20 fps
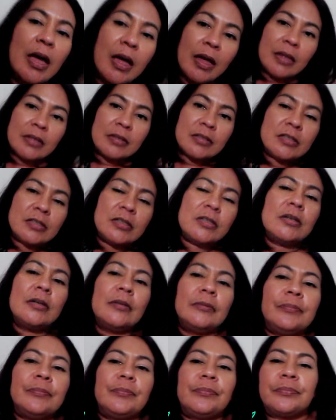end,
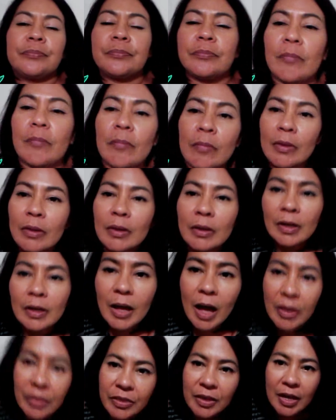
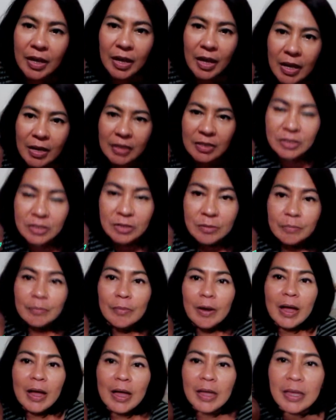at the end
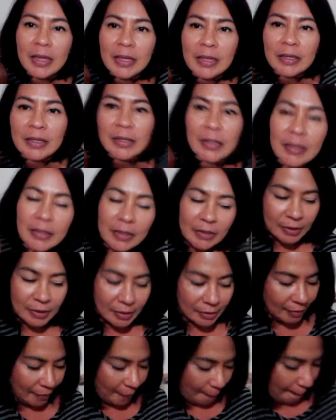my
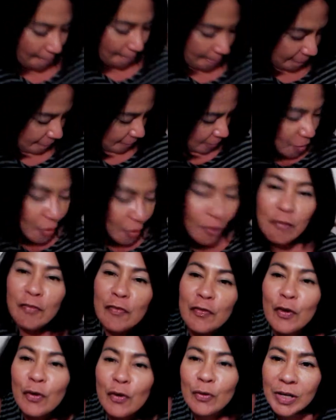
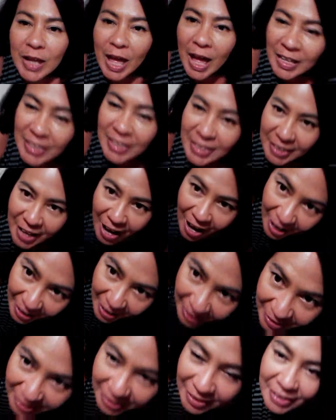phone had
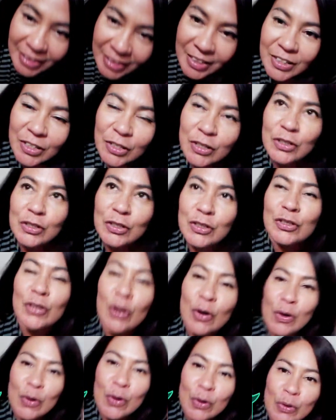died,
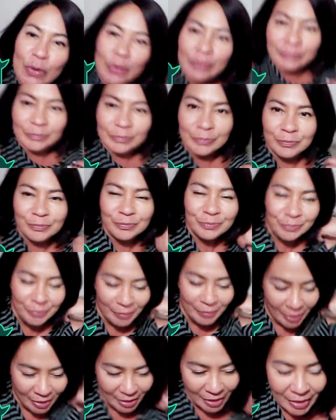so
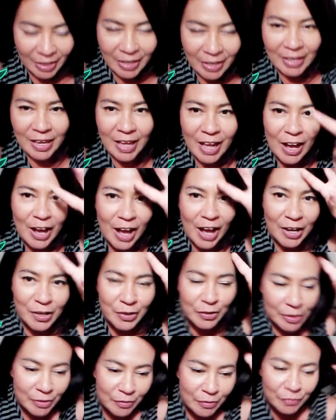I
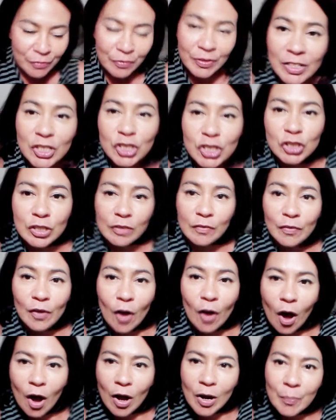couldn't finish the
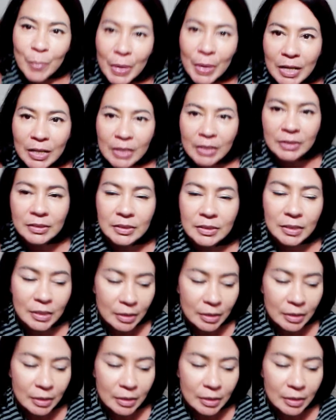vlog, but